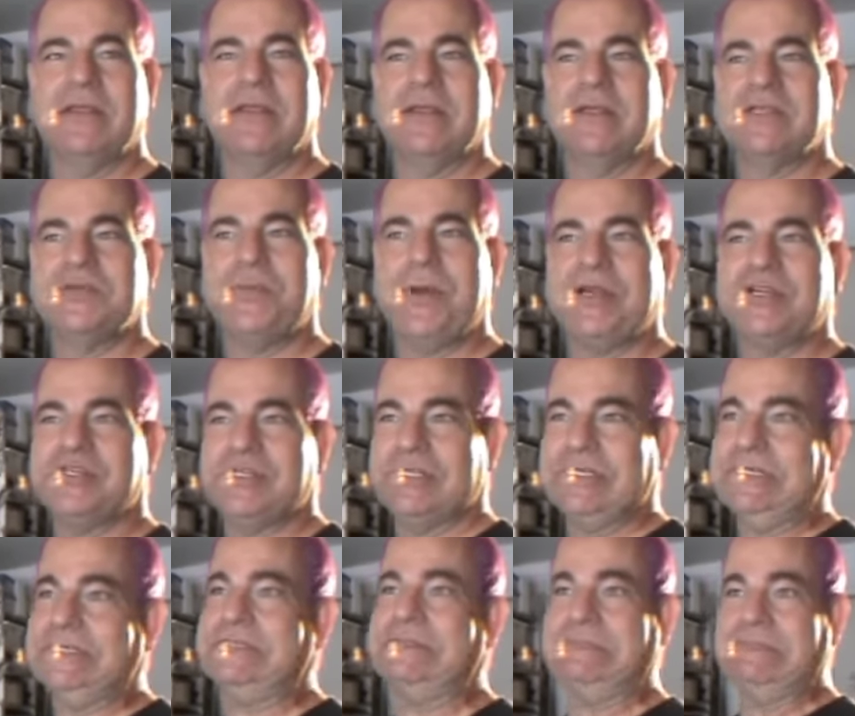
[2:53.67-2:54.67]

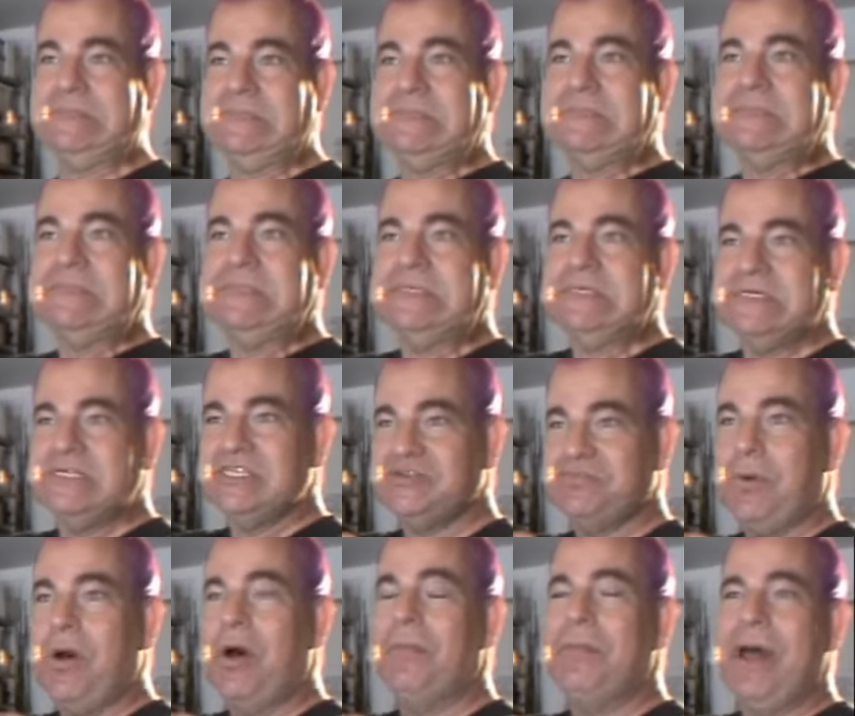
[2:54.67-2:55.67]
especially
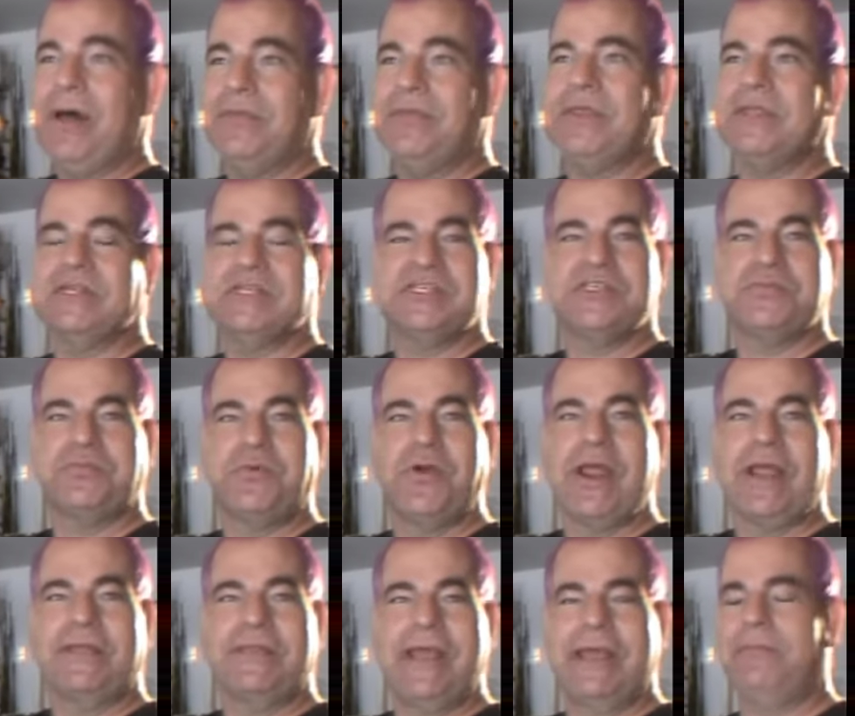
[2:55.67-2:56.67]
smallmouth in the
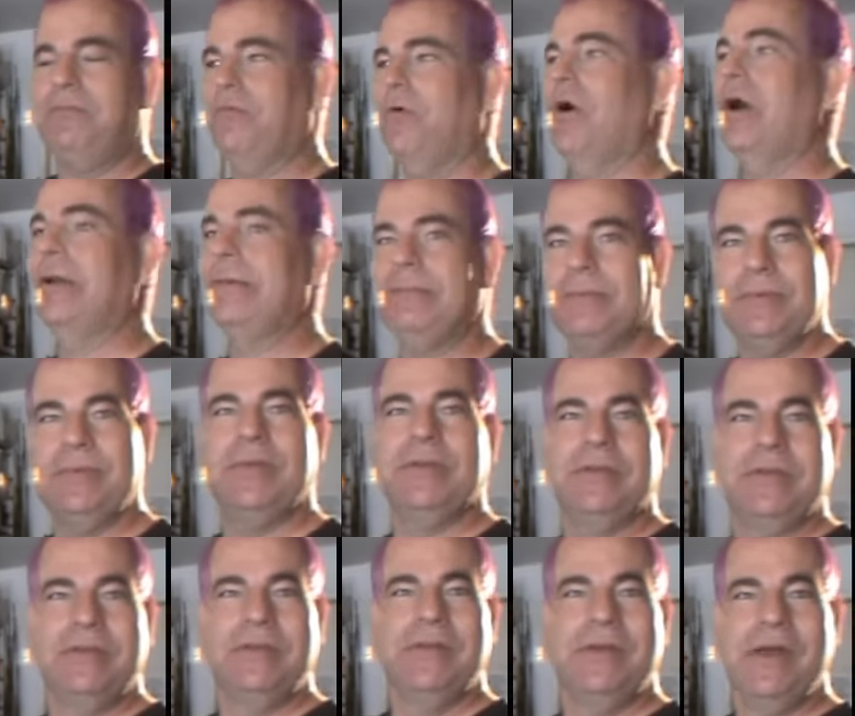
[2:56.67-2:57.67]
spring, they want
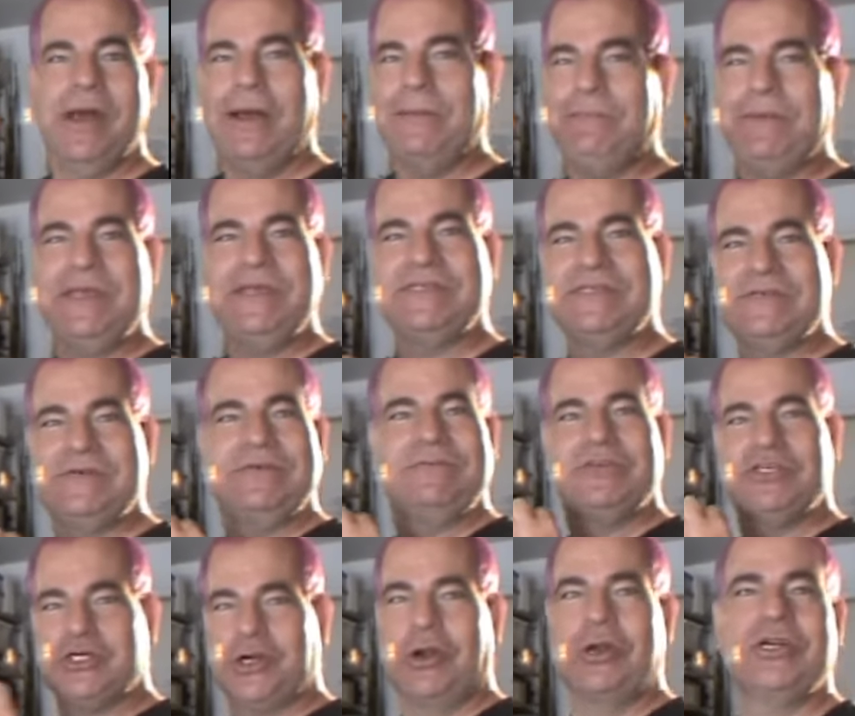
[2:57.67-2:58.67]
a piece of
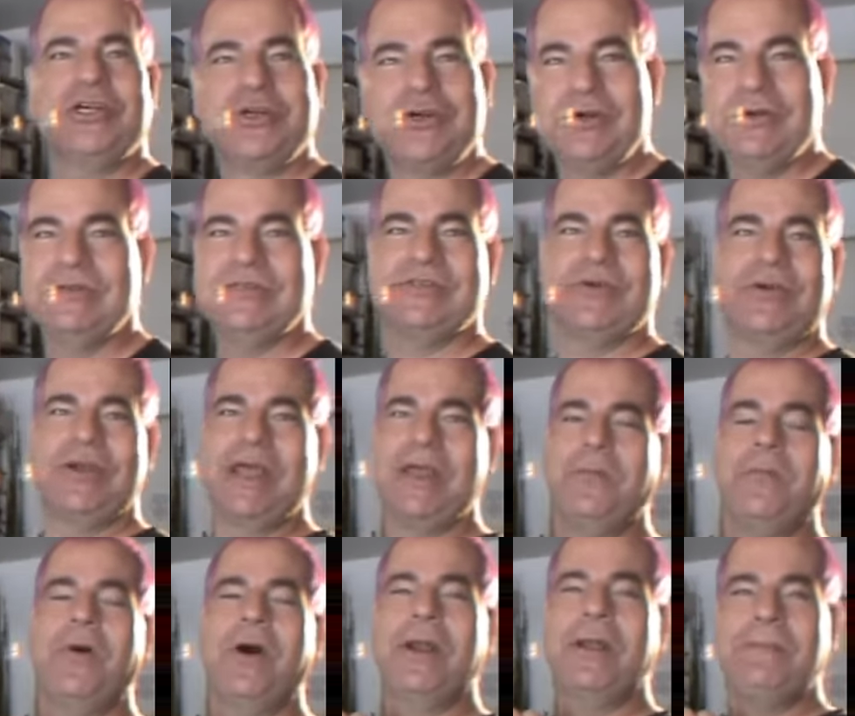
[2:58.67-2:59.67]
chartreuse or they
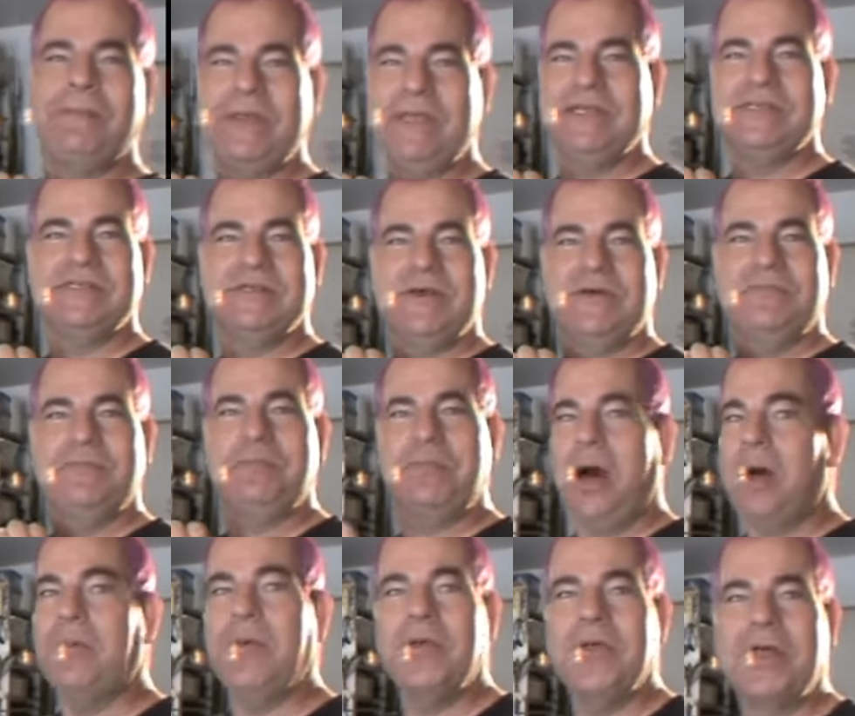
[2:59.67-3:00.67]
want a piece of
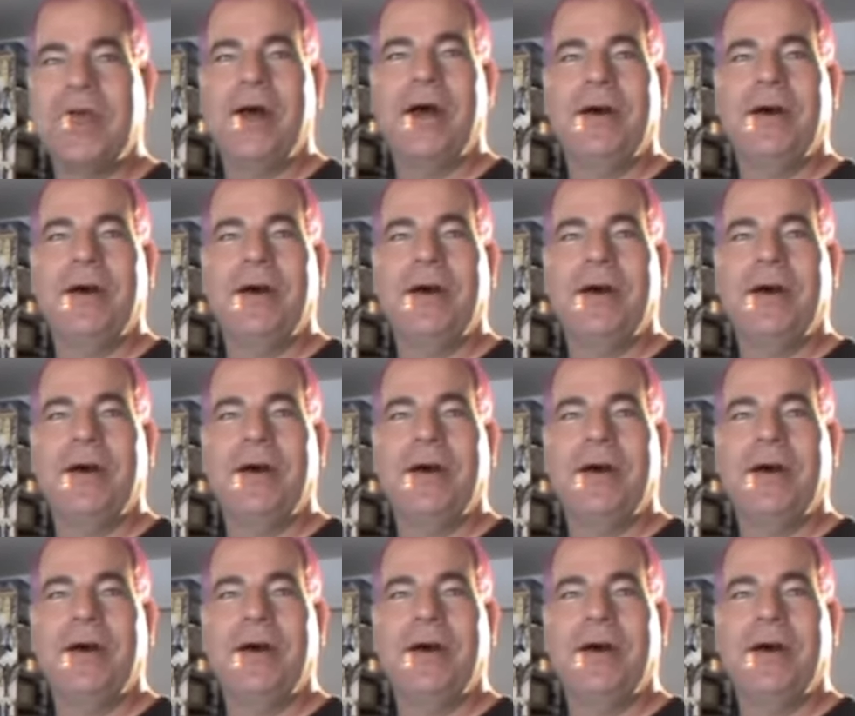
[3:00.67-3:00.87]
bubble gum.